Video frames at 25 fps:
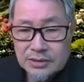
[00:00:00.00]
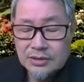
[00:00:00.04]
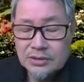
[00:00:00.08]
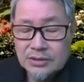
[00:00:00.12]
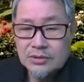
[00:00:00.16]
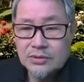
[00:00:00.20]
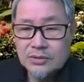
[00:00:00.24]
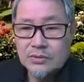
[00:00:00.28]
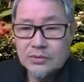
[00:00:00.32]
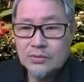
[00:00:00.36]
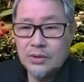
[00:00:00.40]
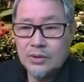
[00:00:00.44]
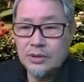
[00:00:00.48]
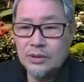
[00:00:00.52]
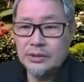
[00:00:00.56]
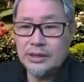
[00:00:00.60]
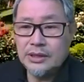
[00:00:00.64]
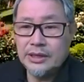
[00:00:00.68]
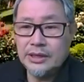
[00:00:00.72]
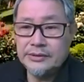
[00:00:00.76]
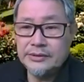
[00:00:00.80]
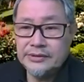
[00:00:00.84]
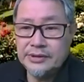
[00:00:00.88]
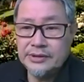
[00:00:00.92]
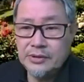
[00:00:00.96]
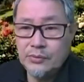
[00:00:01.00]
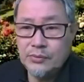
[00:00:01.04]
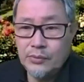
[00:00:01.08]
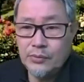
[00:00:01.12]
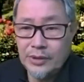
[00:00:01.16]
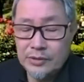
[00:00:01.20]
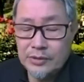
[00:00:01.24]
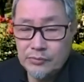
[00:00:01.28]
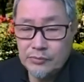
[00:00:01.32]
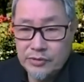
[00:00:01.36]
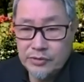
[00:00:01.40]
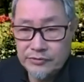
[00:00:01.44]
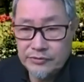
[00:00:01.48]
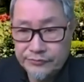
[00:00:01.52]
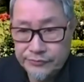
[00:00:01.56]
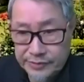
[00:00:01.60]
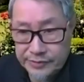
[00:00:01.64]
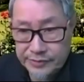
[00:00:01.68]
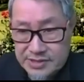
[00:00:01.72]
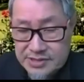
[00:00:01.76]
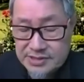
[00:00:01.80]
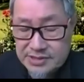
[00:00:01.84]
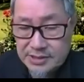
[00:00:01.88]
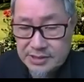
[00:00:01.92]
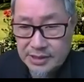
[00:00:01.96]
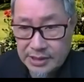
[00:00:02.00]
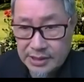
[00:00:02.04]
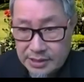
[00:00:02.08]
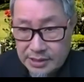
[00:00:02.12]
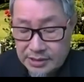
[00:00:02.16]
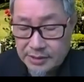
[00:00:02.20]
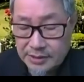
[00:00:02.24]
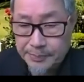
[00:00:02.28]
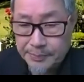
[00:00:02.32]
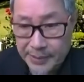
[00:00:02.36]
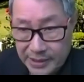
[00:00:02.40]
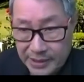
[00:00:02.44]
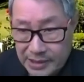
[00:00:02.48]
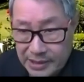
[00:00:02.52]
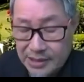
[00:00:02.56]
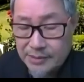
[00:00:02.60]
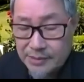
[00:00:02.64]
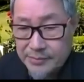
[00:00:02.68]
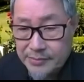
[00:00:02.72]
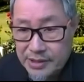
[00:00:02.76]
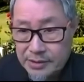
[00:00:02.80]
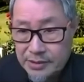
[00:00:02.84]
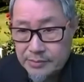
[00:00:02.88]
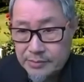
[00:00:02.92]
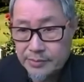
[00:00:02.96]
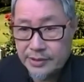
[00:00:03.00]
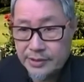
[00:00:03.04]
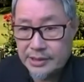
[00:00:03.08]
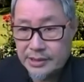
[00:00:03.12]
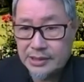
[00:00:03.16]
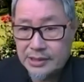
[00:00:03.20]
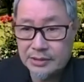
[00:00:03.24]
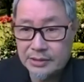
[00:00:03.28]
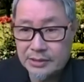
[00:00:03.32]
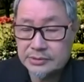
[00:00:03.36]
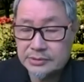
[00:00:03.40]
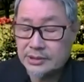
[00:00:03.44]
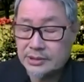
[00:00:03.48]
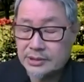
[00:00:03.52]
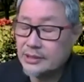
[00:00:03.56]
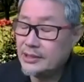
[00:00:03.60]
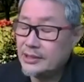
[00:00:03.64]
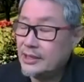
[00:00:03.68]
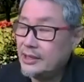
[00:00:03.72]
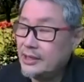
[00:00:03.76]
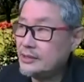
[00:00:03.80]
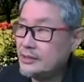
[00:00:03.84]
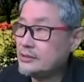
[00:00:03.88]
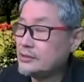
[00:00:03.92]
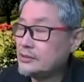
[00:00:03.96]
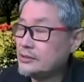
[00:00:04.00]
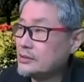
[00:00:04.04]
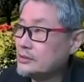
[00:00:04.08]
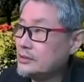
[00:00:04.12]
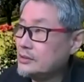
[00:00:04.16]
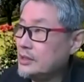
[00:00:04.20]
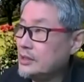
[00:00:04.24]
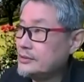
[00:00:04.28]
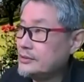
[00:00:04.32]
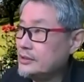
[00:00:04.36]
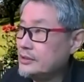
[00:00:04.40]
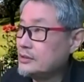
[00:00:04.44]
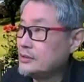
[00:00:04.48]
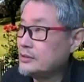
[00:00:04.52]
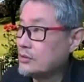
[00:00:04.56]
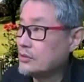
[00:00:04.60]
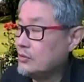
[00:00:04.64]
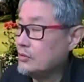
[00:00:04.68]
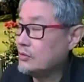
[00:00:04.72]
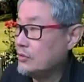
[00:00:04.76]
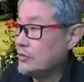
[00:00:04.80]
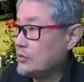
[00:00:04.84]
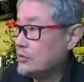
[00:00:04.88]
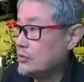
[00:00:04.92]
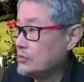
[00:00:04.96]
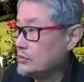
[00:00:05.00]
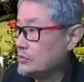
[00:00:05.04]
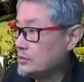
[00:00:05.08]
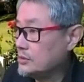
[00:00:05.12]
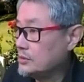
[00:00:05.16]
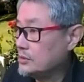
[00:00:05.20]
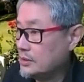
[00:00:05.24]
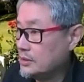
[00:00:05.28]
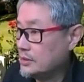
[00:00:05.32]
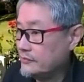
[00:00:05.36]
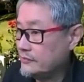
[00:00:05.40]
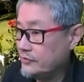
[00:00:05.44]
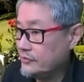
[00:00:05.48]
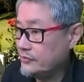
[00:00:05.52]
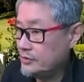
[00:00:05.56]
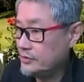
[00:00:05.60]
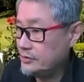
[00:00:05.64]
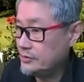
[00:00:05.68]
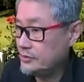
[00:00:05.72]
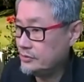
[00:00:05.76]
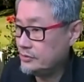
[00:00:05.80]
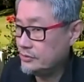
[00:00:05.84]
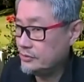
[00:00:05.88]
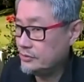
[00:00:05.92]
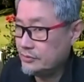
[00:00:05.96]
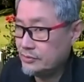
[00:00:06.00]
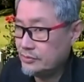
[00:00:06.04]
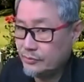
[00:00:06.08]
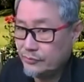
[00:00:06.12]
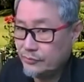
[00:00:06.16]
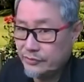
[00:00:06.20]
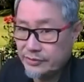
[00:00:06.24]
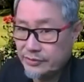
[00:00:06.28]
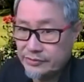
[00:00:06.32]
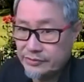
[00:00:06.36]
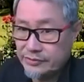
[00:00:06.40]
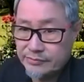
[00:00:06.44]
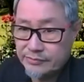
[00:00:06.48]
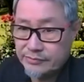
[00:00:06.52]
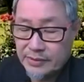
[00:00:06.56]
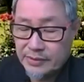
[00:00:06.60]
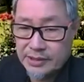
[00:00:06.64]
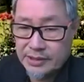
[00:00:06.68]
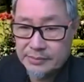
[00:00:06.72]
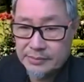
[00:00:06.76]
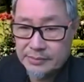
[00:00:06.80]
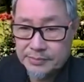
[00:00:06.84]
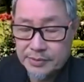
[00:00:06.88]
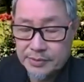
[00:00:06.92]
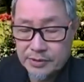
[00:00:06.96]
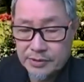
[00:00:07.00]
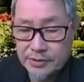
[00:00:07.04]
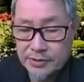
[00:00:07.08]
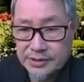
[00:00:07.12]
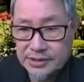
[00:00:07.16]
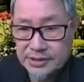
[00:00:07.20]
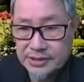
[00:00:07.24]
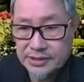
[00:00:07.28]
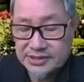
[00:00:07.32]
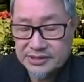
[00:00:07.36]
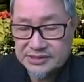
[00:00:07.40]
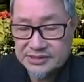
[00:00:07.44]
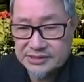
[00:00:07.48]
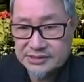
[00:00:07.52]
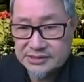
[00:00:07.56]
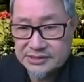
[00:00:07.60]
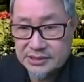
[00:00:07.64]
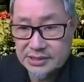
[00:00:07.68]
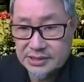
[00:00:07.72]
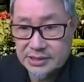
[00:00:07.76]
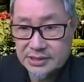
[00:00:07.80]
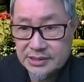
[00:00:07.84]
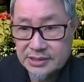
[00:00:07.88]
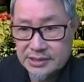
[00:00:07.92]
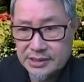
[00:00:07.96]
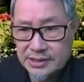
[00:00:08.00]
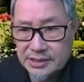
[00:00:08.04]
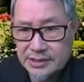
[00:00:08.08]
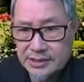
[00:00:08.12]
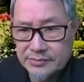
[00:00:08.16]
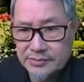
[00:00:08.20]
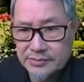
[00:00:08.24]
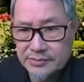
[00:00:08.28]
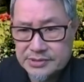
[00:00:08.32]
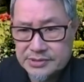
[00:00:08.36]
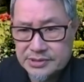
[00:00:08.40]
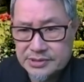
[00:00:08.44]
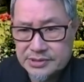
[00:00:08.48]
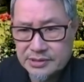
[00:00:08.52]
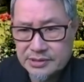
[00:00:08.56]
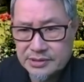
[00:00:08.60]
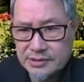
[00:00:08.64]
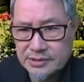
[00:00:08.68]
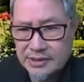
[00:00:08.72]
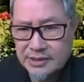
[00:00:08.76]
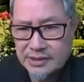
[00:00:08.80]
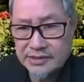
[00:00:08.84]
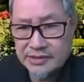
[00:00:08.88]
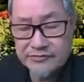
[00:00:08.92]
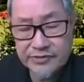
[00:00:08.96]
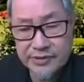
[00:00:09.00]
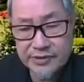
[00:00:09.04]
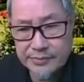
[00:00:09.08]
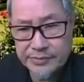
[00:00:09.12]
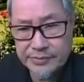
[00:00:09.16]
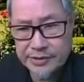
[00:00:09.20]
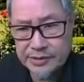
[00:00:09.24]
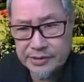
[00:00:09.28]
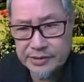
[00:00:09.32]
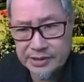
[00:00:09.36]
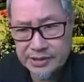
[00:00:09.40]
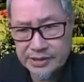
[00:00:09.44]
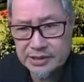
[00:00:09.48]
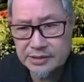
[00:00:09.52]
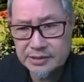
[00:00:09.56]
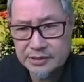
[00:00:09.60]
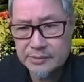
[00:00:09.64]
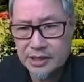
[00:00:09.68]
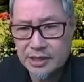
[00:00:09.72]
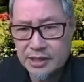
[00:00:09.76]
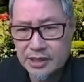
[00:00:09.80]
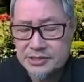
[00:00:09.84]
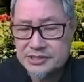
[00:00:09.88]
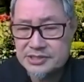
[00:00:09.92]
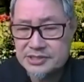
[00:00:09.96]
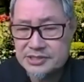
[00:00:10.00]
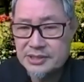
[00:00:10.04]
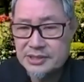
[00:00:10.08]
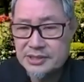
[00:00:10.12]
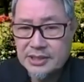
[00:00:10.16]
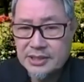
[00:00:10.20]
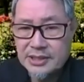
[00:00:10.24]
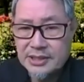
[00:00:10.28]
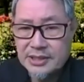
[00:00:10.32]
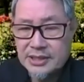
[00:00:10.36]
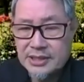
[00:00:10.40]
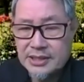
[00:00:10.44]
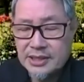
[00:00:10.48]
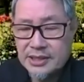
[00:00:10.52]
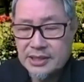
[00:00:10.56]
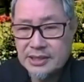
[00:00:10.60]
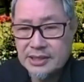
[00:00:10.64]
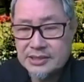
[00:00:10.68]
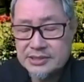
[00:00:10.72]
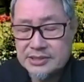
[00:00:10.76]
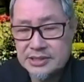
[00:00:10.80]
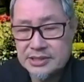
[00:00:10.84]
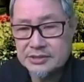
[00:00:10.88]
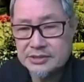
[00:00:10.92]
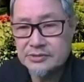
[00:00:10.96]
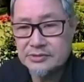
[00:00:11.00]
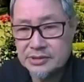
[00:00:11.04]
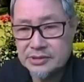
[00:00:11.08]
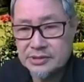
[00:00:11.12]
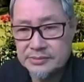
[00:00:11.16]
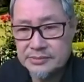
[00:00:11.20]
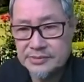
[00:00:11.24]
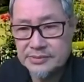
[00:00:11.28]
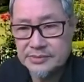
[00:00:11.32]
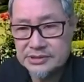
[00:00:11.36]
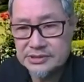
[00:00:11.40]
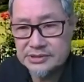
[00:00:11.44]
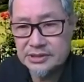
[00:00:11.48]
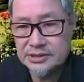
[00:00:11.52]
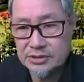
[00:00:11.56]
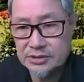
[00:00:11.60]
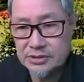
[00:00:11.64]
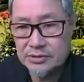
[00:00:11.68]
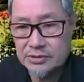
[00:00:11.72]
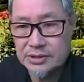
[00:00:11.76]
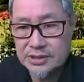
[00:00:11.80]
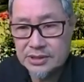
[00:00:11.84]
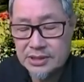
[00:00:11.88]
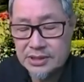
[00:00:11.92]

Well, I think when we first had the pandemic breakout, I had a, I did a call a video with my employees. I think it was in late February or early March, and I said to them, I said, look,